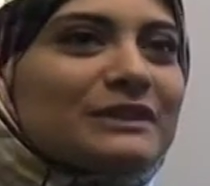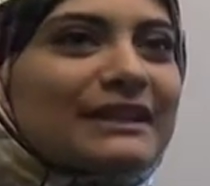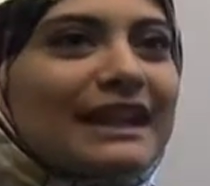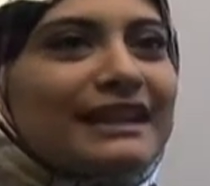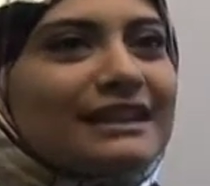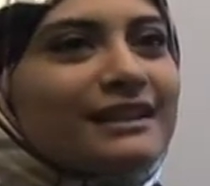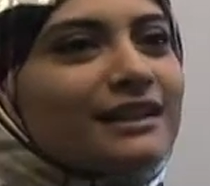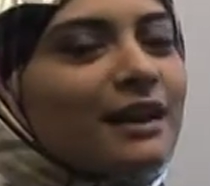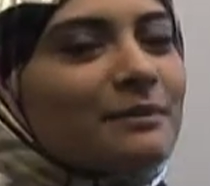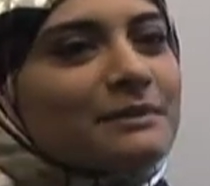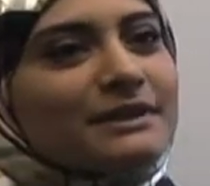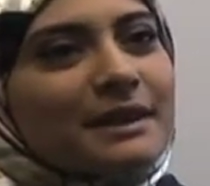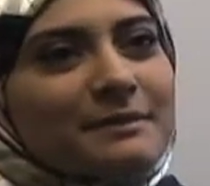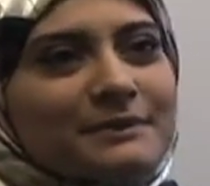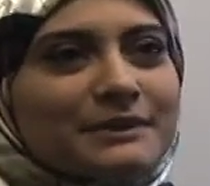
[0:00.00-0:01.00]
lady
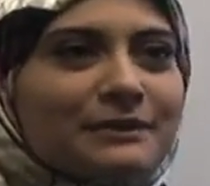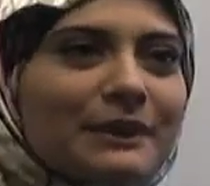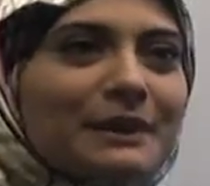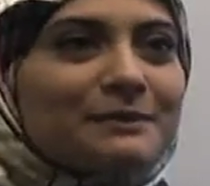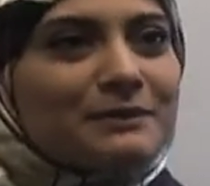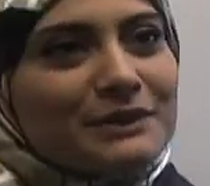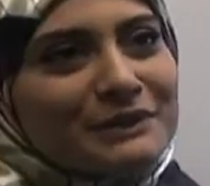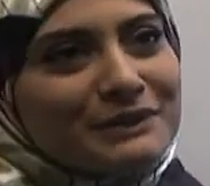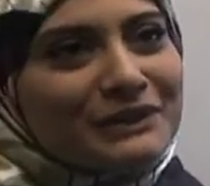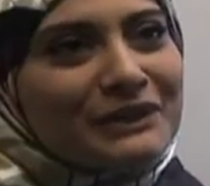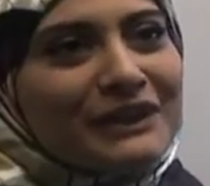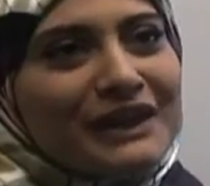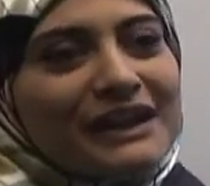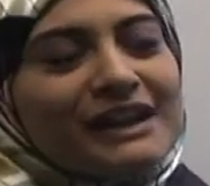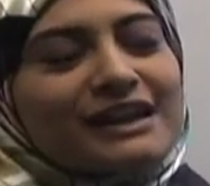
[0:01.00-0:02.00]
comes up to our booth,
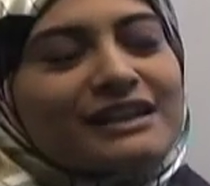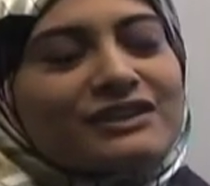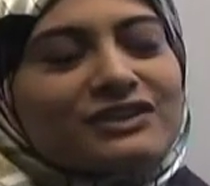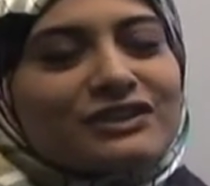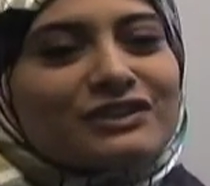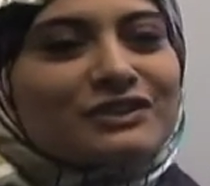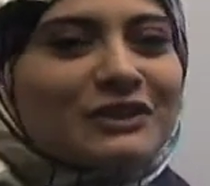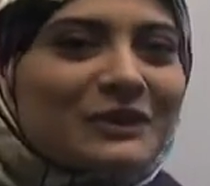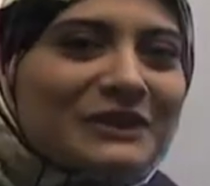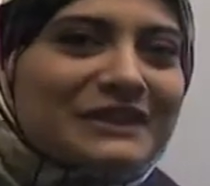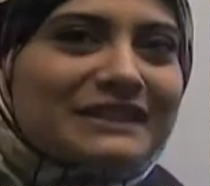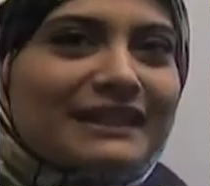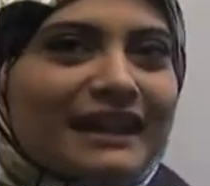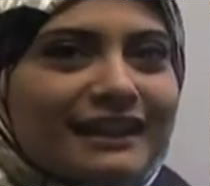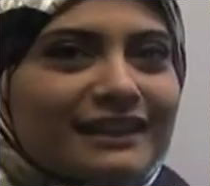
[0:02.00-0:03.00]
and she's so
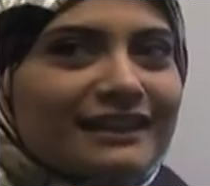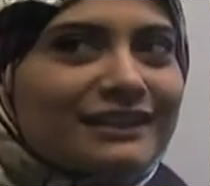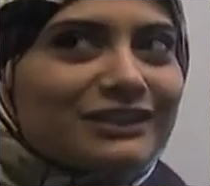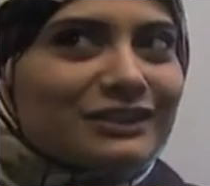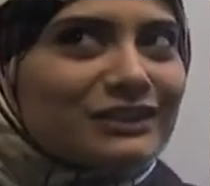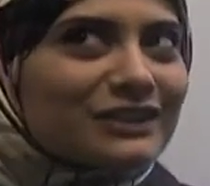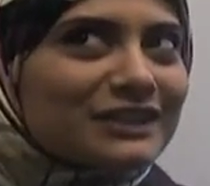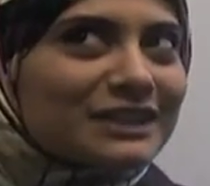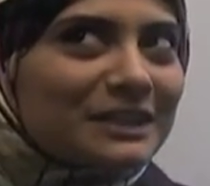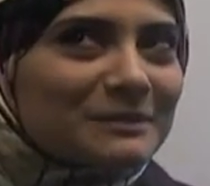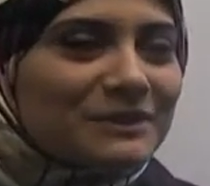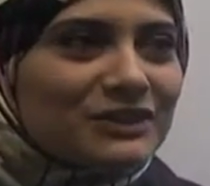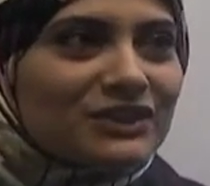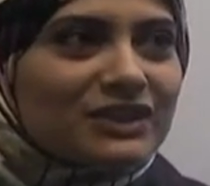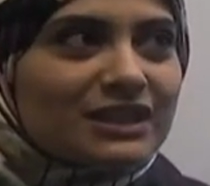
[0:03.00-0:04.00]
excited, and she looks at
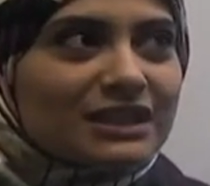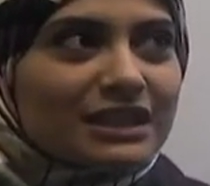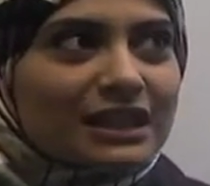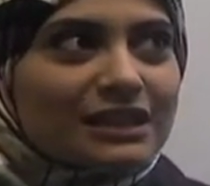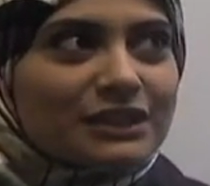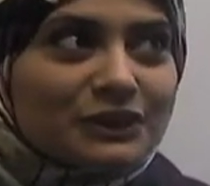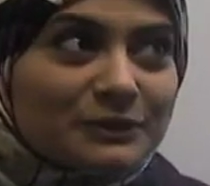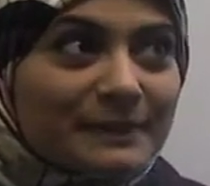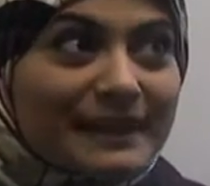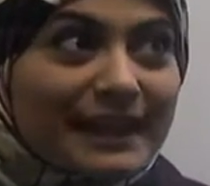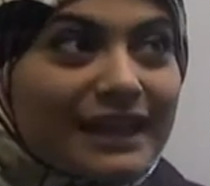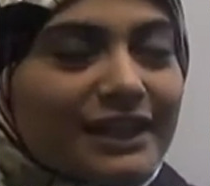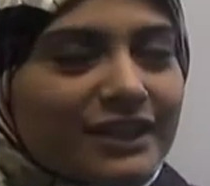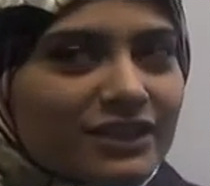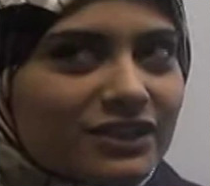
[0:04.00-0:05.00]
me, she's just like, do you speak
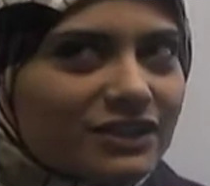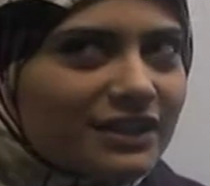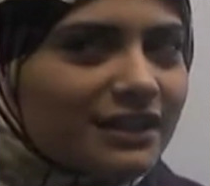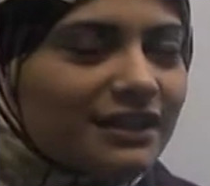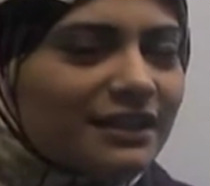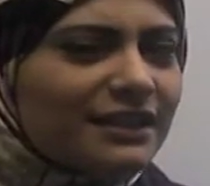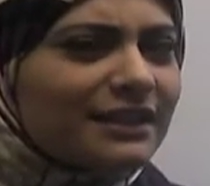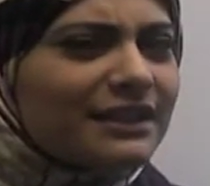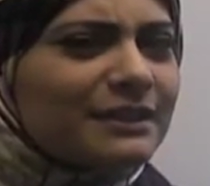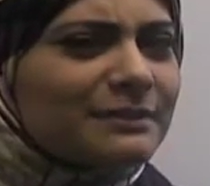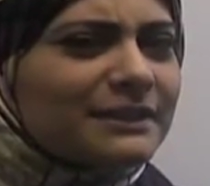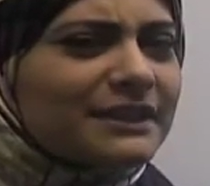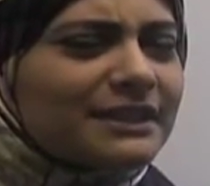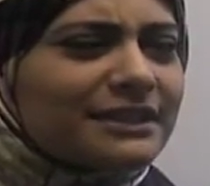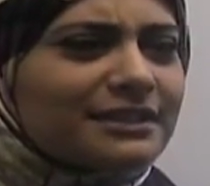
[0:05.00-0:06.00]
English? And I'm
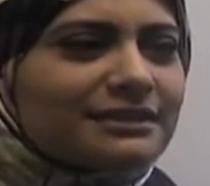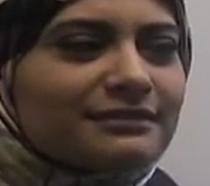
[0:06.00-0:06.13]
like,